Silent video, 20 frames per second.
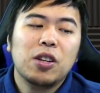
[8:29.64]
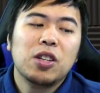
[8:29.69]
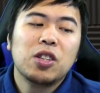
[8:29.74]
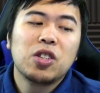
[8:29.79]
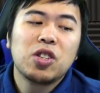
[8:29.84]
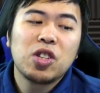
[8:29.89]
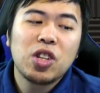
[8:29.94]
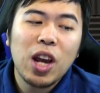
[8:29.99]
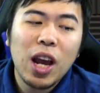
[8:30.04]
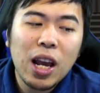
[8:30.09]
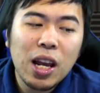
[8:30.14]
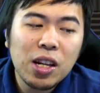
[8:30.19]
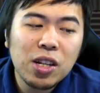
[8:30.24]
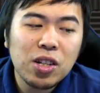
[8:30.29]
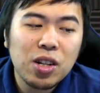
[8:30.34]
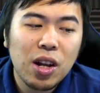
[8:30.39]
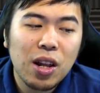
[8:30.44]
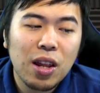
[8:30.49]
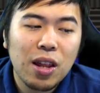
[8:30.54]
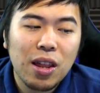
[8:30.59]

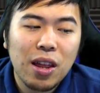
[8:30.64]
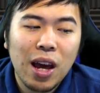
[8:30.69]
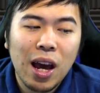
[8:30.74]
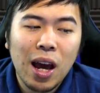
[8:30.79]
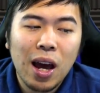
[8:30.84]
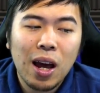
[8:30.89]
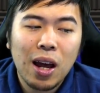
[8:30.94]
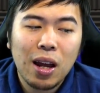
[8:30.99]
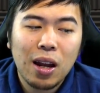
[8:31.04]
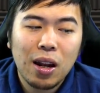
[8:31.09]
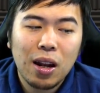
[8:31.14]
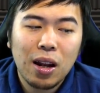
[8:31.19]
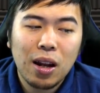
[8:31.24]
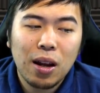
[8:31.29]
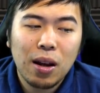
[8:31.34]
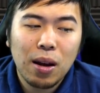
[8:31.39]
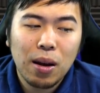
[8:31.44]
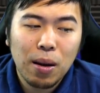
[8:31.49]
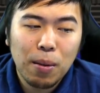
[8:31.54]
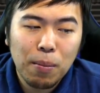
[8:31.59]
change that
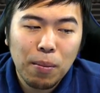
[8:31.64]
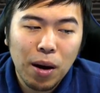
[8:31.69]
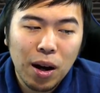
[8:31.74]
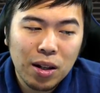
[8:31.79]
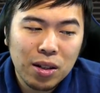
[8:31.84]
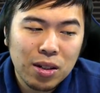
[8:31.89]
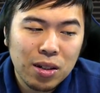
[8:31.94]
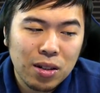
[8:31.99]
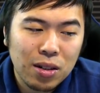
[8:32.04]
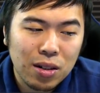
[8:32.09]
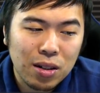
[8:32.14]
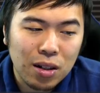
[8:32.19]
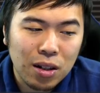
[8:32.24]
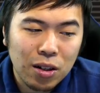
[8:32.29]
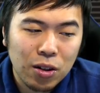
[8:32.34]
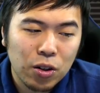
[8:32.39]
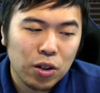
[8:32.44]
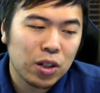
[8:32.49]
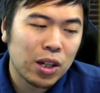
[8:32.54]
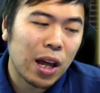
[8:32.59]

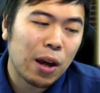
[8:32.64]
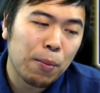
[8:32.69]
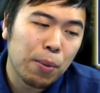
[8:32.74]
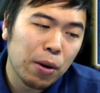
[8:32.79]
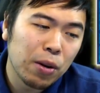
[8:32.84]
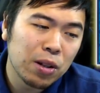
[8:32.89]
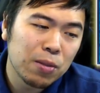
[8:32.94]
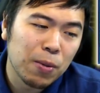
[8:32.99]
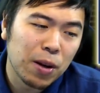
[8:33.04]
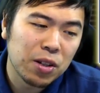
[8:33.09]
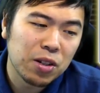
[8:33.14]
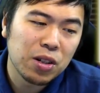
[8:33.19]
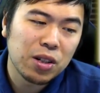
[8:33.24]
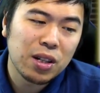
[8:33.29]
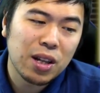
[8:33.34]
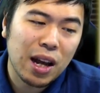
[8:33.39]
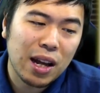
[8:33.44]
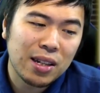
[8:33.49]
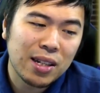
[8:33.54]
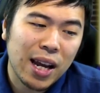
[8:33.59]
monster, that opponent's monster's
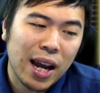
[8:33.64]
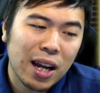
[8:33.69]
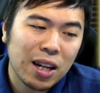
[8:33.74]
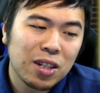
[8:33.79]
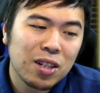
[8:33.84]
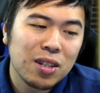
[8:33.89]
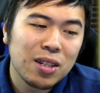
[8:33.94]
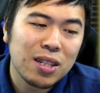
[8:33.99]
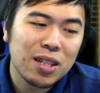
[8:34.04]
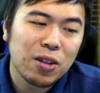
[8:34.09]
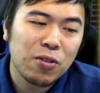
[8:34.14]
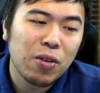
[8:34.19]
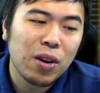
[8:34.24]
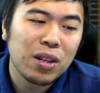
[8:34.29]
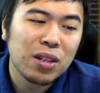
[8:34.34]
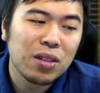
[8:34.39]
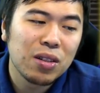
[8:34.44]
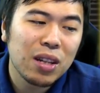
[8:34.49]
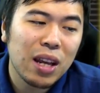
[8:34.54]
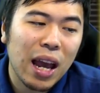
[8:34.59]
attack to 0
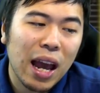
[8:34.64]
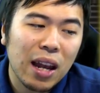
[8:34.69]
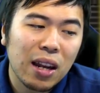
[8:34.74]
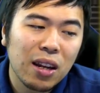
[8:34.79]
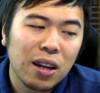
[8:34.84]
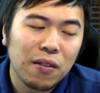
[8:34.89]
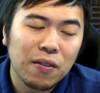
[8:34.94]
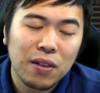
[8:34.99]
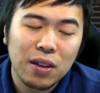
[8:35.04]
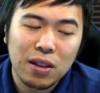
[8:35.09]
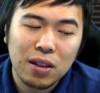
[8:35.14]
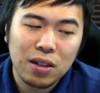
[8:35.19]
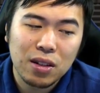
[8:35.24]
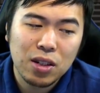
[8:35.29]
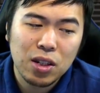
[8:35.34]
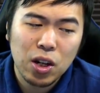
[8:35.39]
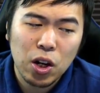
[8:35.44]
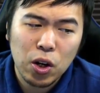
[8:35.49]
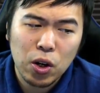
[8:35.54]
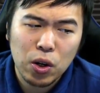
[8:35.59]
until the end of the
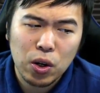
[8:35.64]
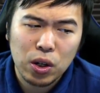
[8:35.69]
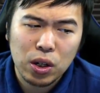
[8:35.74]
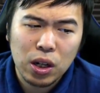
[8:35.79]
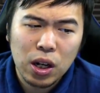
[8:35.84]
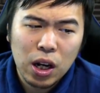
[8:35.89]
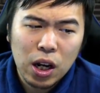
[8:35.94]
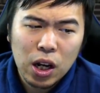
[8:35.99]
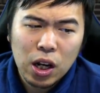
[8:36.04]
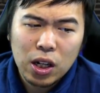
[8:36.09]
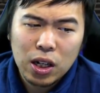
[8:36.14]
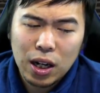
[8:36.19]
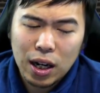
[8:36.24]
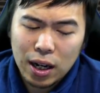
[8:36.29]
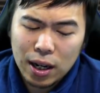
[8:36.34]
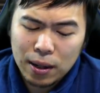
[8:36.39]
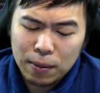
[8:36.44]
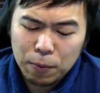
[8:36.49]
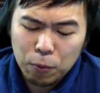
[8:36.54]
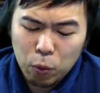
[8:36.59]
turn.
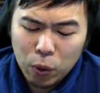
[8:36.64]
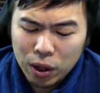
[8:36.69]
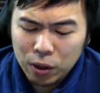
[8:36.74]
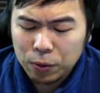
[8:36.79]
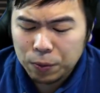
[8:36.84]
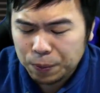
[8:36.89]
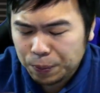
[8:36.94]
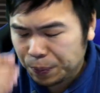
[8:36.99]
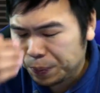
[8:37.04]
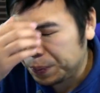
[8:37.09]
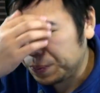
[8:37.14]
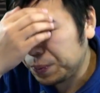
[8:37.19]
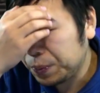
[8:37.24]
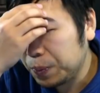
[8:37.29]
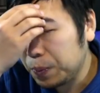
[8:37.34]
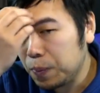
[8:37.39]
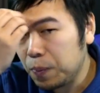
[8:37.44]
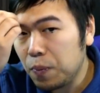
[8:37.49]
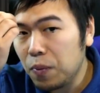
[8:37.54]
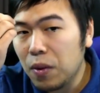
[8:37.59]
Well,
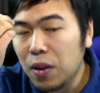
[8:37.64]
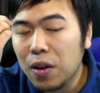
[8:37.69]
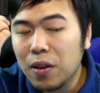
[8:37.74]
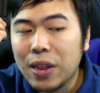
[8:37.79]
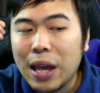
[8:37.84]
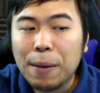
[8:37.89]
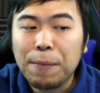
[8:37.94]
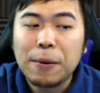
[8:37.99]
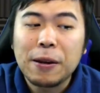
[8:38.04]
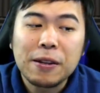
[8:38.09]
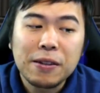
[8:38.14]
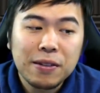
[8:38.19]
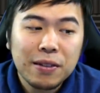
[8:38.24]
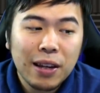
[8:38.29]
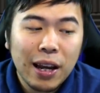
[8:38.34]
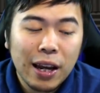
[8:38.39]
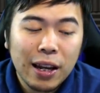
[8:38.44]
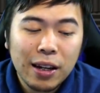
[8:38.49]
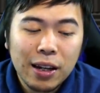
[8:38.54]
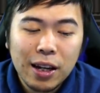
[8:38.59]
that being
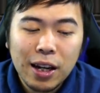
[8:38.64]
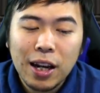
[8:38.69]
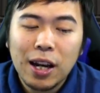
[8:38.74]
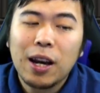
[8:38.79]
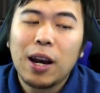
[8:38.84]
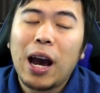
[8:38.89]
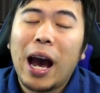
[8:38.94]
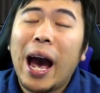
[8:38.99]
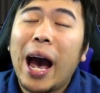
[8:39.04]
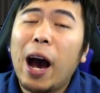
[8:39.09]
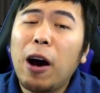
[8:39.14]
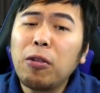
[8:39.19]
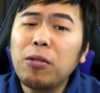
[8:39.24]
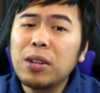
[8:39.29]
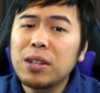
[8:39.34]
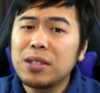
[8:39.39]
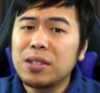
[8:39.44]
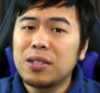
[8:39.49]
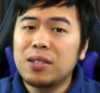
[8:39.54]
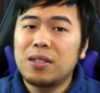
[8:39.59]
said, how
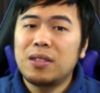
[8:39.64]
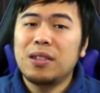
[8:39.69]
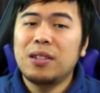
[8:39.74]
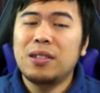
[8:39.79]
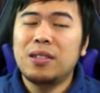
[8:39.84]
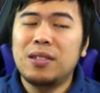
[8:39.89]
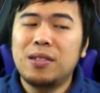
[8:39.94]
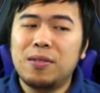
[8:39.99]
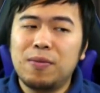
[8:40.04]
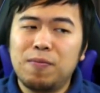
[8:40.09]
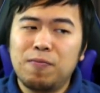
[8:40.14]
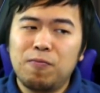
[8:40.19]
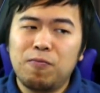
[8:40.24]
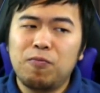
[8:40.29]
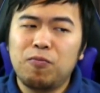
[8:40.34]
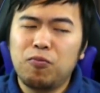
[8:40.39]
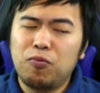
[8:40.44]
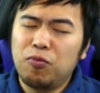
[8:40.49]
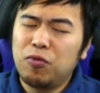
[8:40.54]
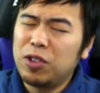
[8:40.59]
does this
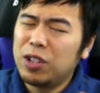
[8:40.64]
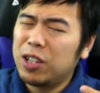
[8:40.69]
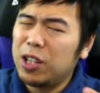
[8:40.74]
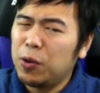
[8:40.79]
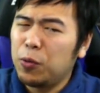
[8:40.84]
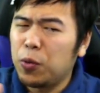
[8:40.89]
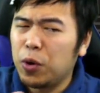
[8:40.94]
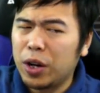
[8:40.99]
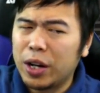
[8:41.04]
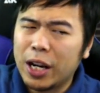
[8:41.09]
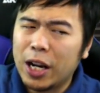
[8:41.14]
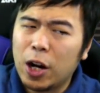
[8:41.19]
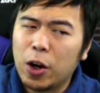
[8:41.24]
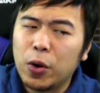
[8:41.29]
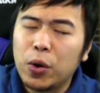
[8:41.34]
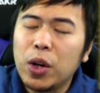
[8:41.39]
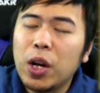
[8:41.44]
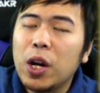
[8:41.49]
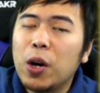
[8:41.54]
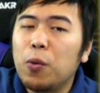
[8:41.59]
really work
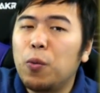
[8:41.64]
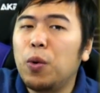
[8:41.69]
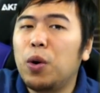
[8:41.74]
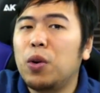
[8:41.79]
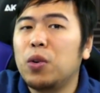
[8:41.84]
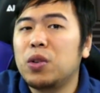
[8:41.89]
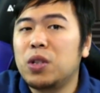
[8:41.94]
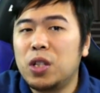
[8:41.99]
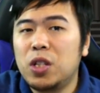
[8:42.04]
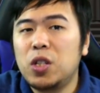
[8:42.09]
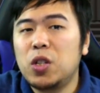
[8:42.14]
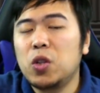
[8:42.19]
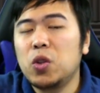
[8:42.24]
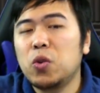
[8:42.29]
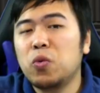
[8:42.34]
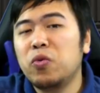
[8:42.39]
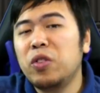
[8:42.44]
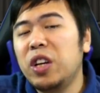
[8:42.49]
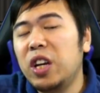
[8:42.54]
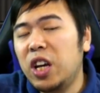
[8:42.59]
out? Well,
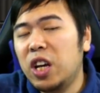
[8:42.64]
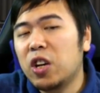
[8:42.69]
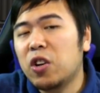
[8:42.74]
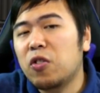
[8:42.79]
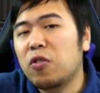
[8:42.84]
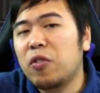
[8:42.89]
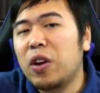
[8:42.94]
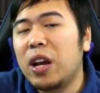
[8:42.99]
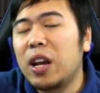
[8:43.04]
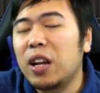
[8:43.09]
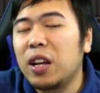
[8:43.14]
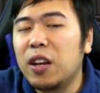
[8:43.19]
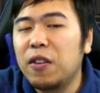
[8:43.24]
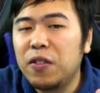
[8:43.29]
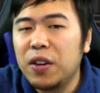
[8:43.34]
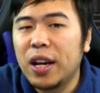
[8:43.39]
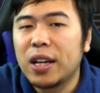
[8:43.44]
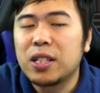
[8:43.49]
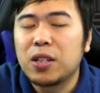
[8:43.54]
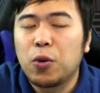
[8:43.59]
to reiterate and give
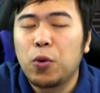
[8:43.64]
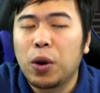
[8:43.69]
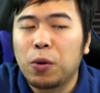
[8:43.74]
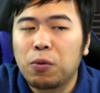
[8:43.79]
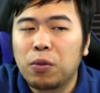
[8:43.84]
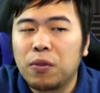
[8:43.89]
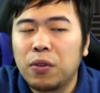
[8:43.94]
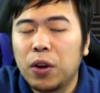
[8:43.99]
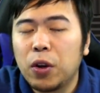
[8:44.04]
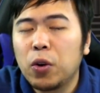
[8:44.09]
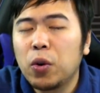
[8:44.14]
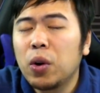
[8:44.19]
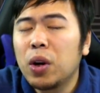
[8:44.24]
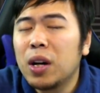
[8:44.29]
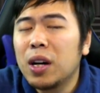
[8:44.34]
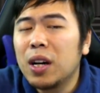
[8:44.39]
you guys a quick review,